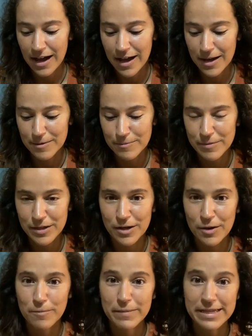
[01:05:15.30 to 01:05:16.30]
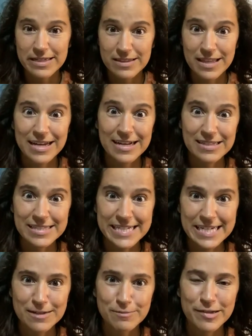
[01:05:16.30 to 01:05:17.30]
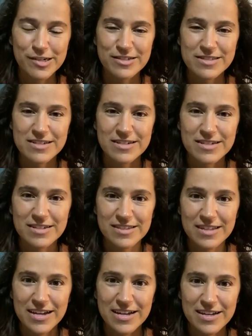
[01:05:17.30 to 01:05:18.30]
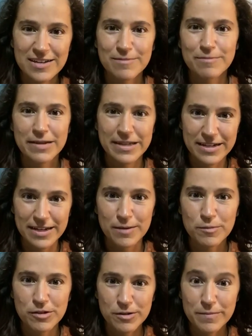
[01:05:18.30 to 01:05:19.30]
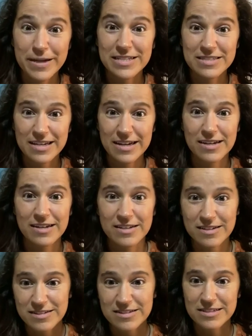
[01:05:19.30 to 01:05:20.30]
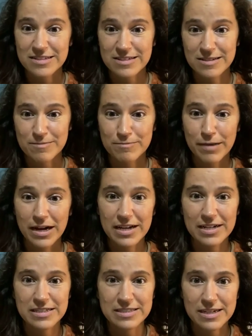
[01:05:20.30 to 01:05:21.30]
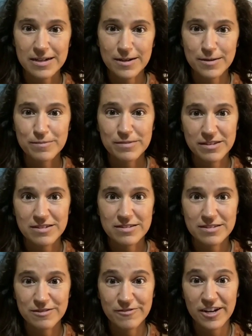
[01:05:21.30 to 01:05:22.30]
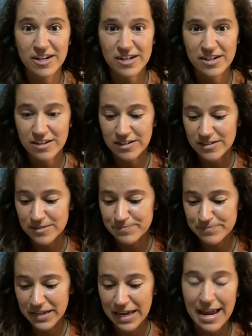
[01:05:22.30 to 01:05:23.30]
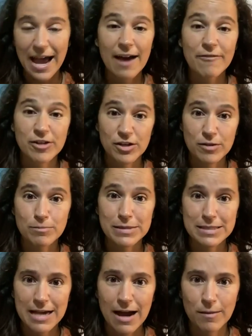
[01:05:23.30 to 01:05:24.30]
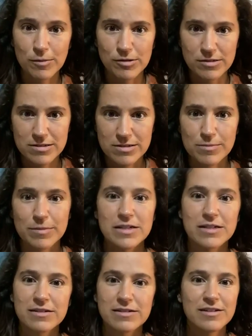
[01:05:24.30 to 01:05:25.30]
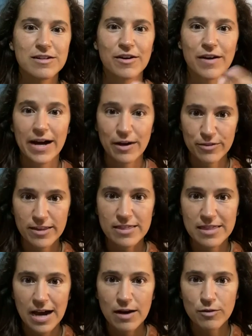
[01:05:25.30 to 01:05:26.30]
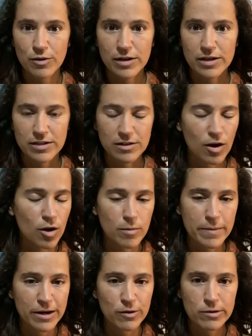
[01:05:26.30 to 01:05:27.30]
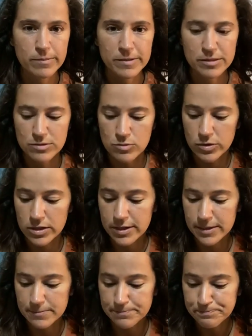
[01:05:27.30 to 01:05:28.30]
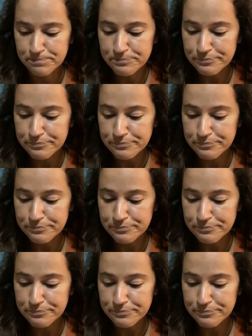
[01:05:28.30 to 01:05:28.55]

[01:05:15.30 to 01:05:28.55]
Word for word: um, you know, being like a lean person and like being able to maintain a decent body temp. This is very good and have a good metabolism and a, you know, healthy thyroid and all my hormones working.